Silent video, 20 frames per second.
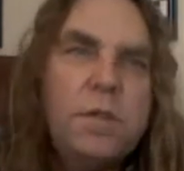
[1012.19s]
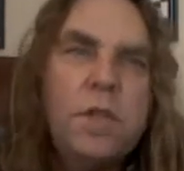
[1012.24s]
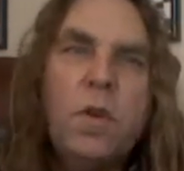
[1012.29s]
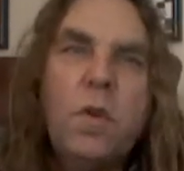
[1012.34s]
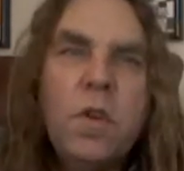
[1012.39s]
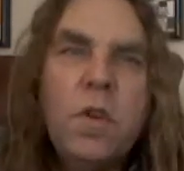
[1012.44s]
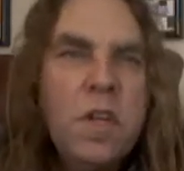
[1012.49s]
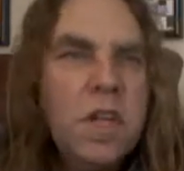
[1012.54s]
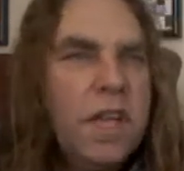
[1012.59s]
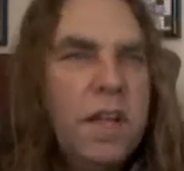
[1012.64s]

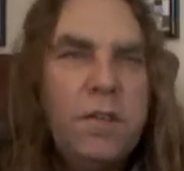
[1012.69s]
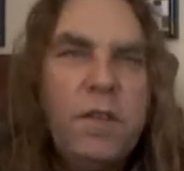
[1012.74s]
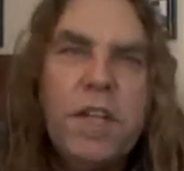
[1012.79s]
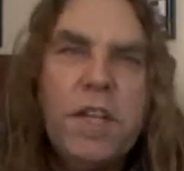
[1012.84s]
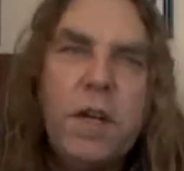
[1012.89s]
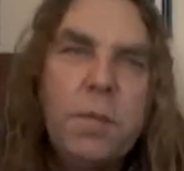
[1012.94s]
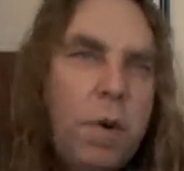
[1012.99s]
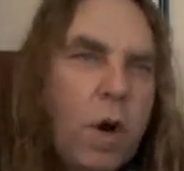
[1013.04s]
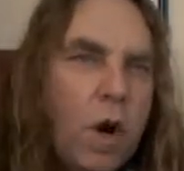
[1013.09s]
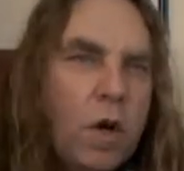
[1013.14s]
So if you
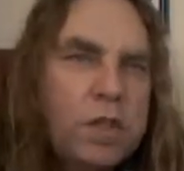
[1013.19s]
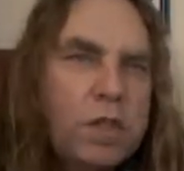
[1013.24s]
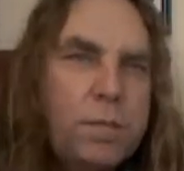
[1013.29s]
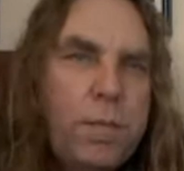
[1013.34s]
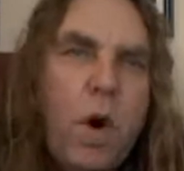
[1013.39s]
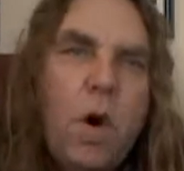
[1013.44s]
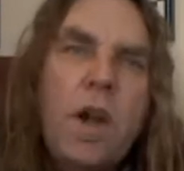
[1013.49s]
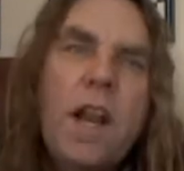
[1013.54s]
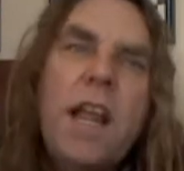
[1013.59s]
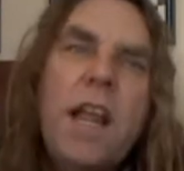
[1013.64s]
can
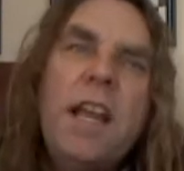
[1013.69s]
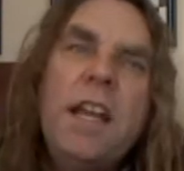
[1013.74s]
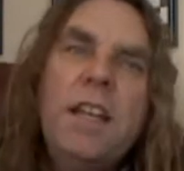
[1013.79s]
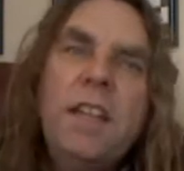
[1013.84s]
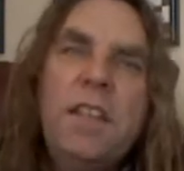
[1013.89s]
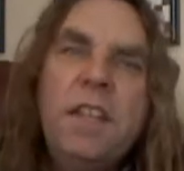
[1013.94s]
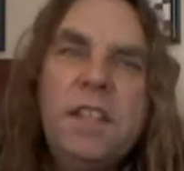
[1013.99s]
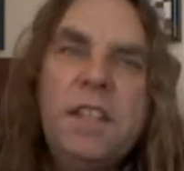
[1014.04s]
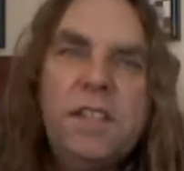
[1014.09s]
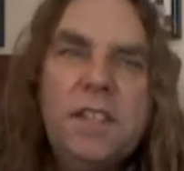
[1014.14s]
postpone
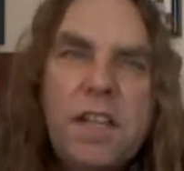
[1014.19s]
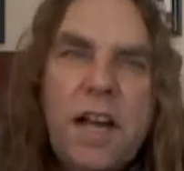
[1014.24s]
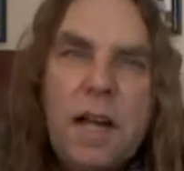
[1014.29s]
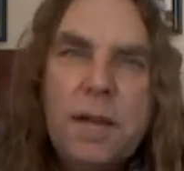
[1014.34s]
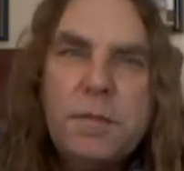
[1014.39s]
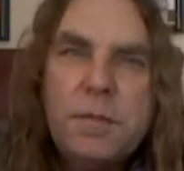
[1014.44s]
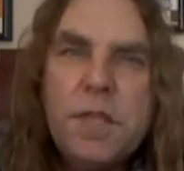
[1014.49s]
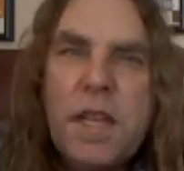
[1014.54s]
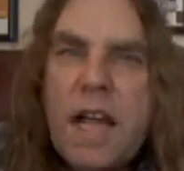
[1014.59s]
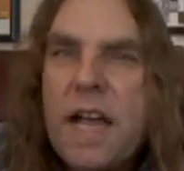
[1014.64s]
any of these
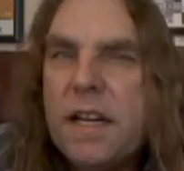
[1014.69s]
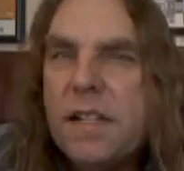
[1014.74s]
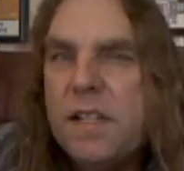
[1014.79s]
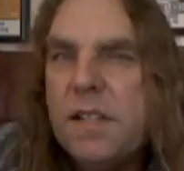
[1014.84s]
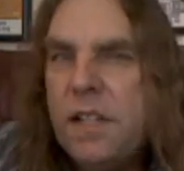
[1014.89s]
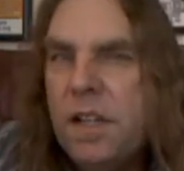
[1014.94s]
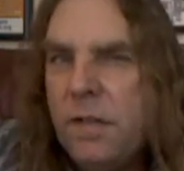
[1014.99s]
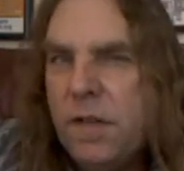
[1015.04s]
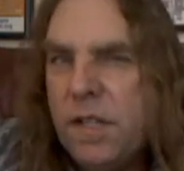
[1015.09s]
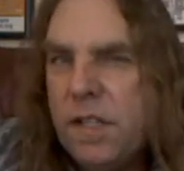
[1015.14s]
types of
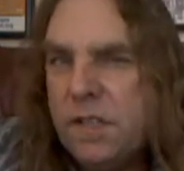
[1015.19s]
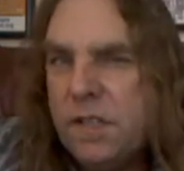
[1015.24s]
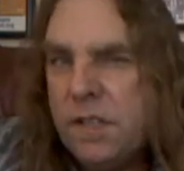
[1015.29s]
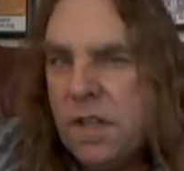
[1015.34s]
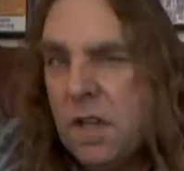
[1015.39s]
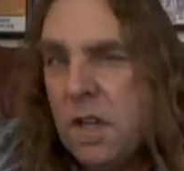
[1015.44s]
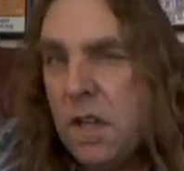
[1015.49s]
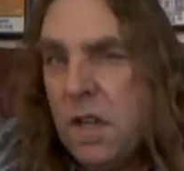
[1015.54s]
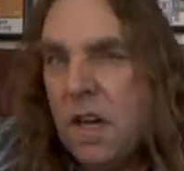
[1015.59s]
activities,